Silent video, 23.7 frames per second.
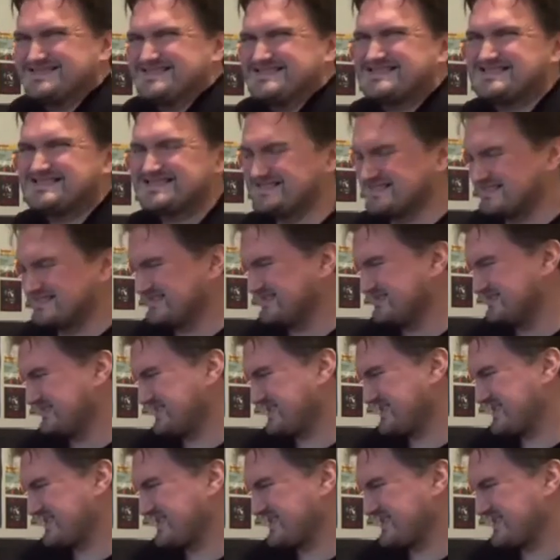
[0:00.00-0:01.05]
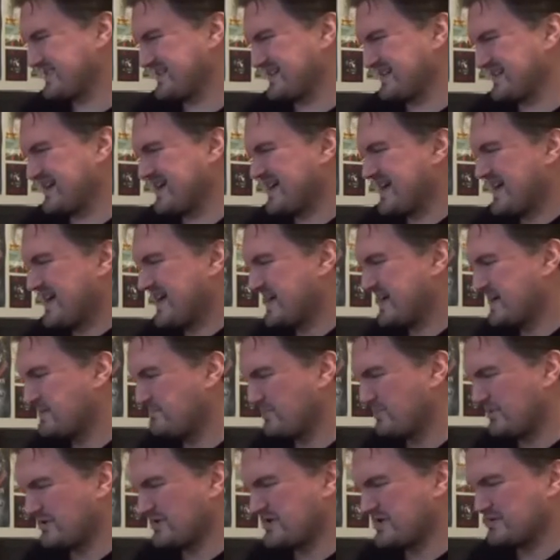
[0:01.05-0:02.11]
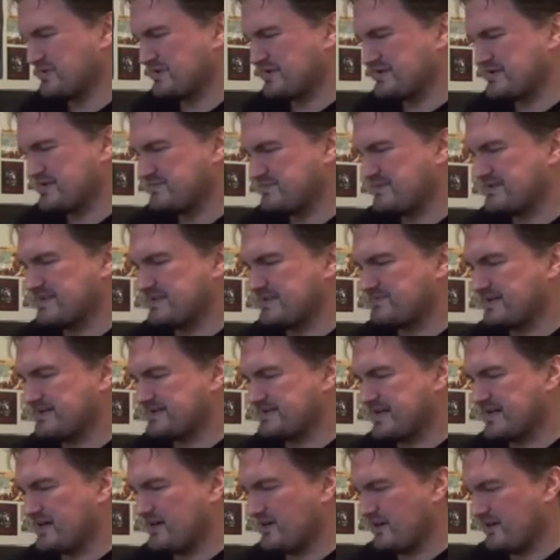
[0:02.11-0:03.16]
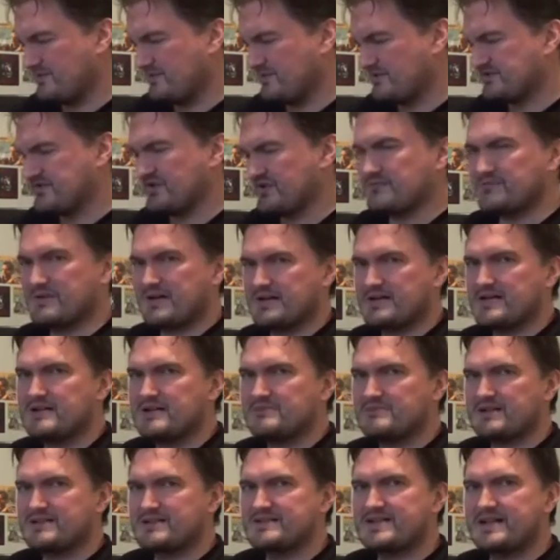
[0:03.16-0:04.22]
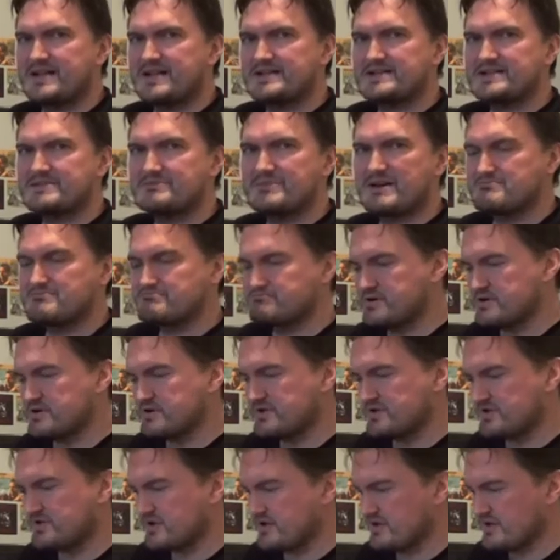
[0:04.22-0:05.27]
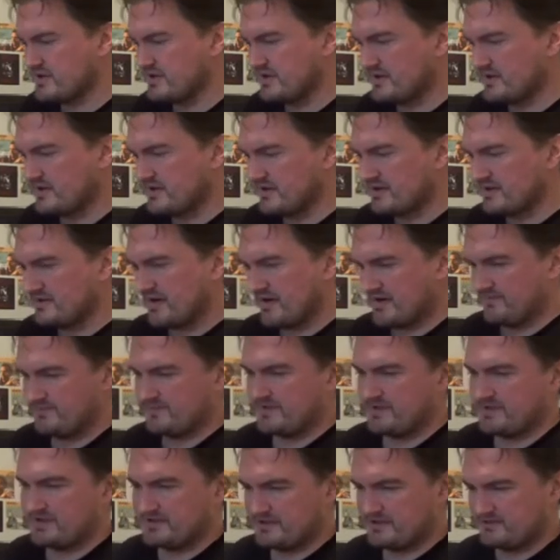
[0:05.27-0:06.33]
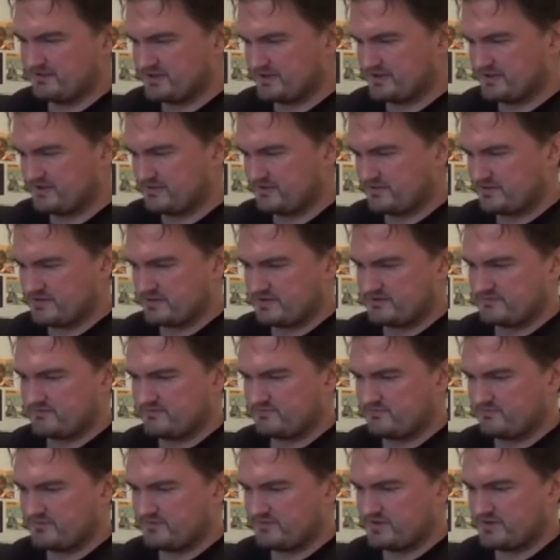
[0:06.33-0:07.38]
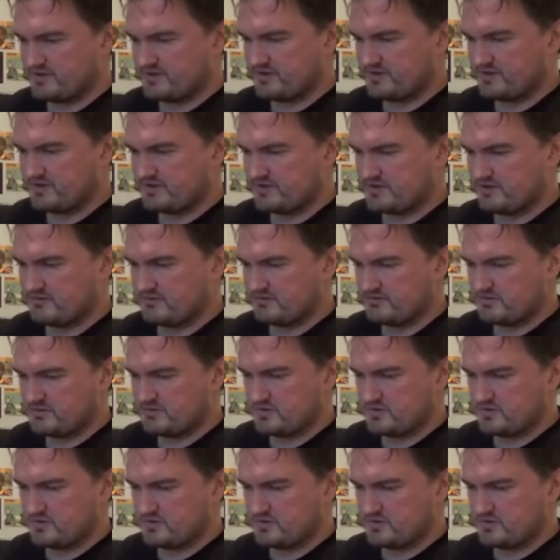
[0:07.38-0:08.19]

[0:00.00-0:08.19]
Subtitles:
Yes, it's that. Hey boys, you want to see me take my towel off and show you my tits and my bush? Ah, yeah, there we go. Hang on, check this out.